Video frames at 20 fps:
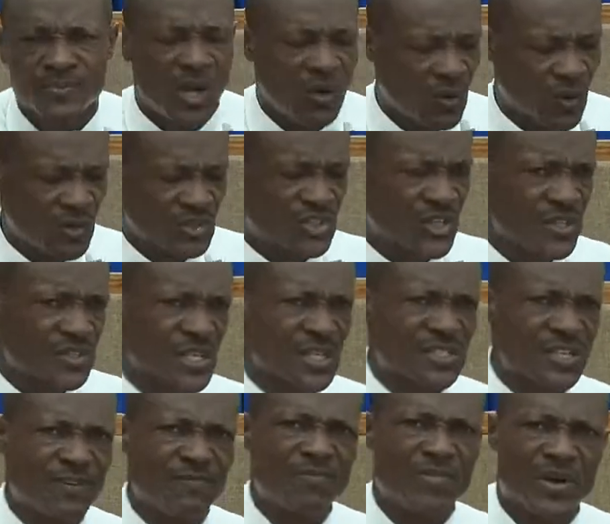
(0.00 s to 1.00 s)
Oh, Jesus,
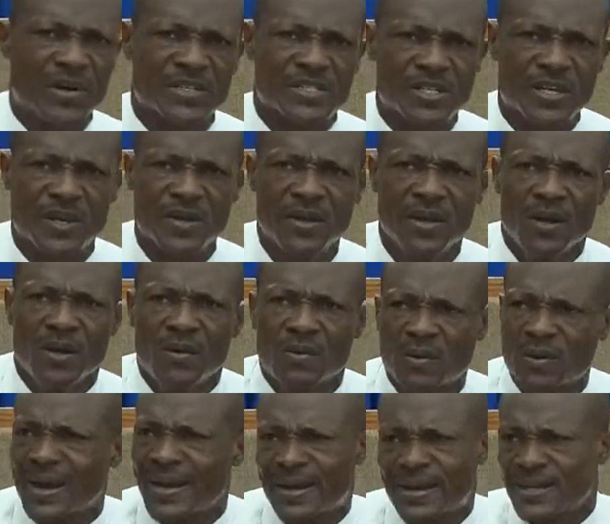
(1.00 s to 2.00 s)
have mercy.
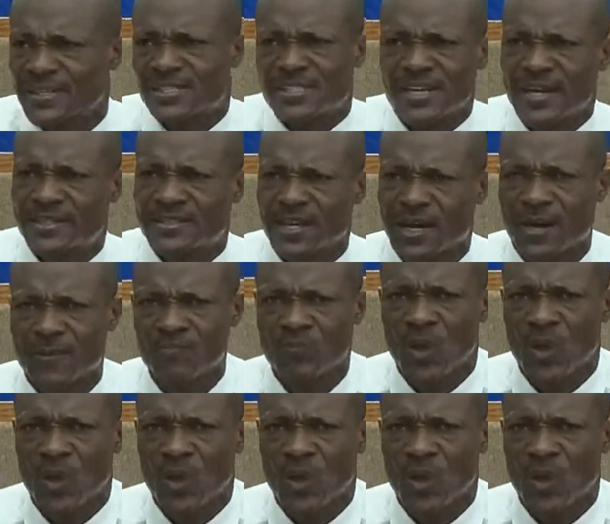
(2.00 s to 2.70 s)
Rakasata.